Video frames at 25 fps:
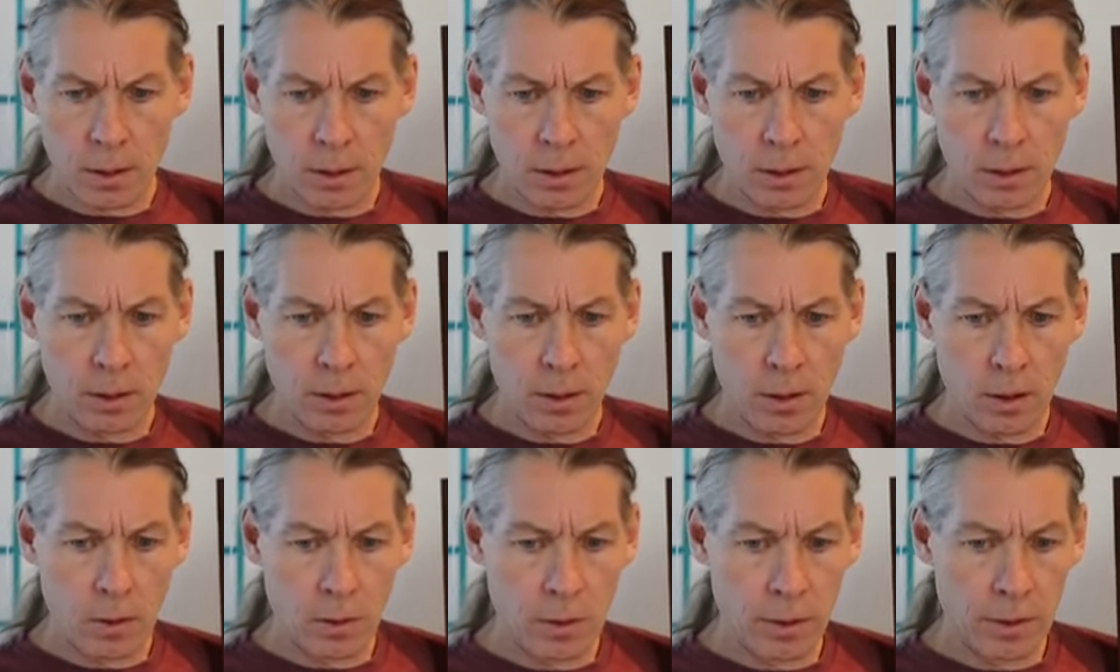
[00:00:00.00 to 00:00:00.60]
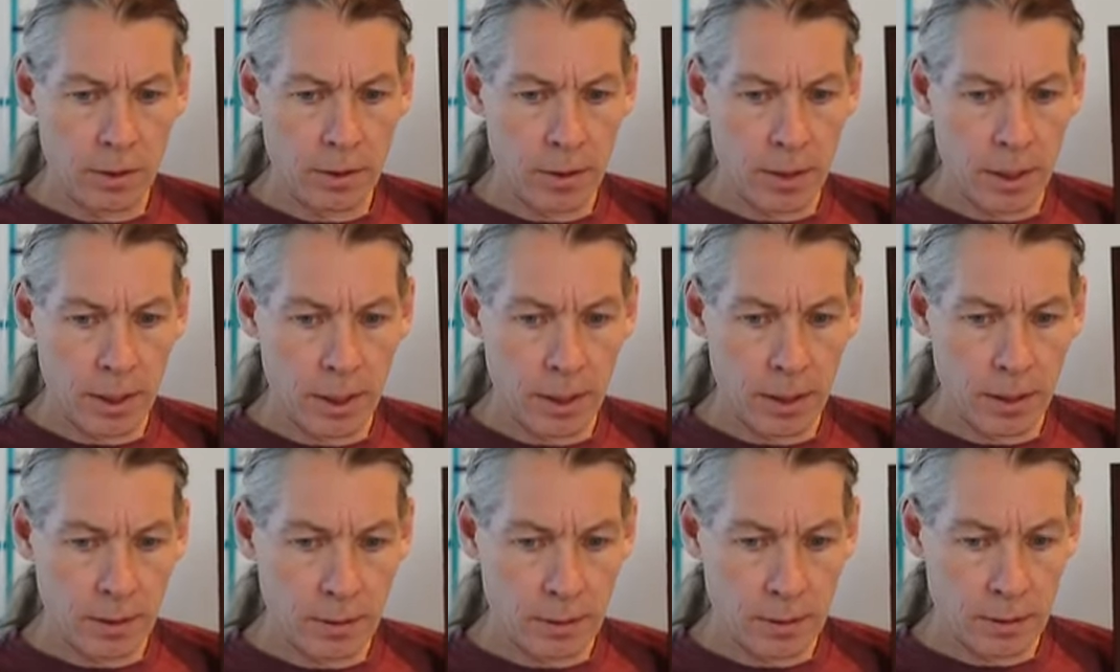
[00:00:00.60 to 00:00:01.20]
lower
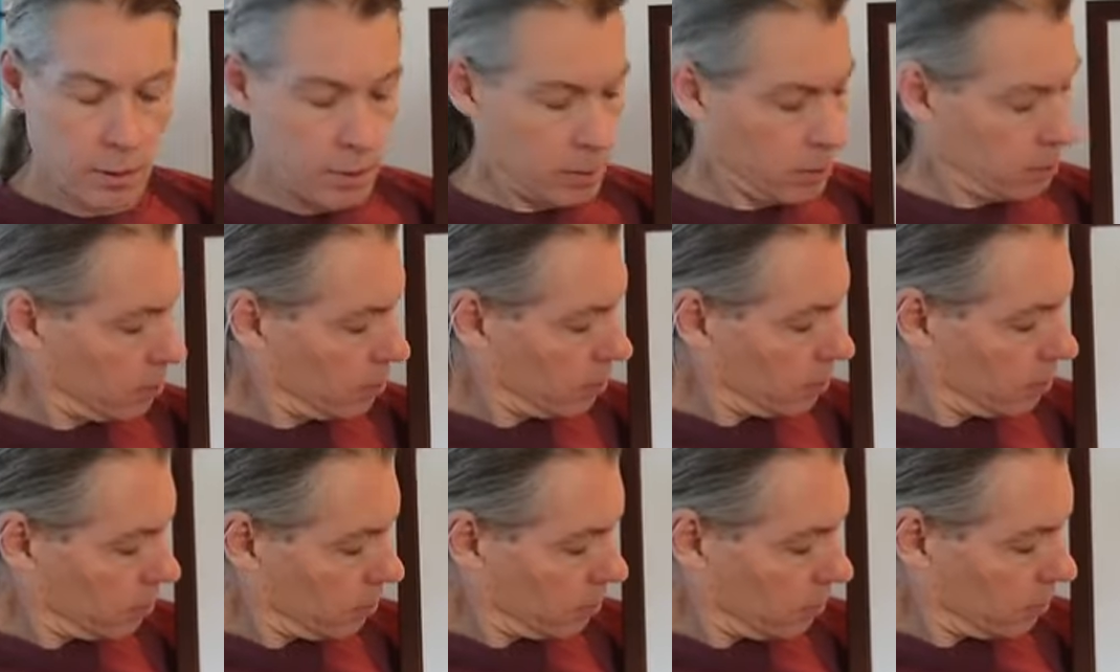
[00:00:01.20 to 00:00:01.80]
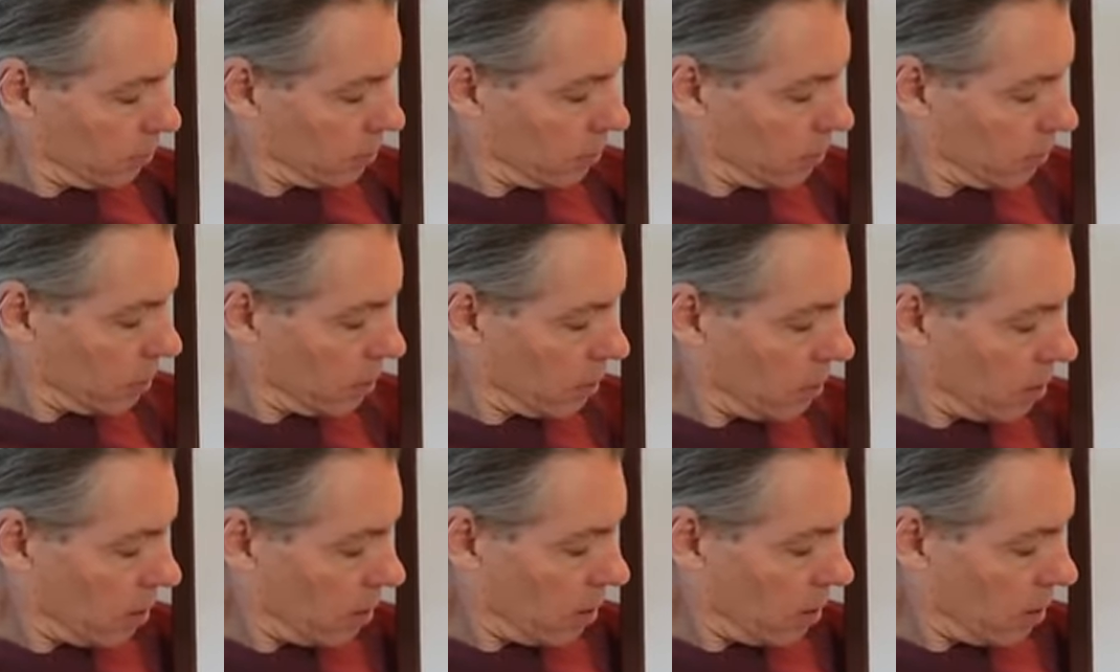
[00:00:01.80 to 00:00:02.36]
right, So it